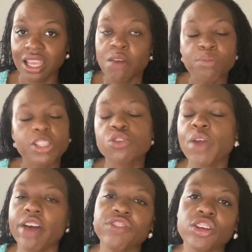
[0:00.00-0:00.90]
But you
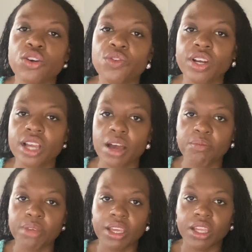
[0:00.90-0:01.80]
have to overcome
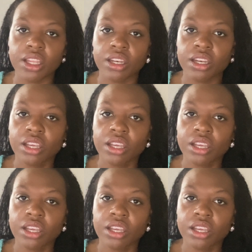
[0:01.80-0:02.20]
being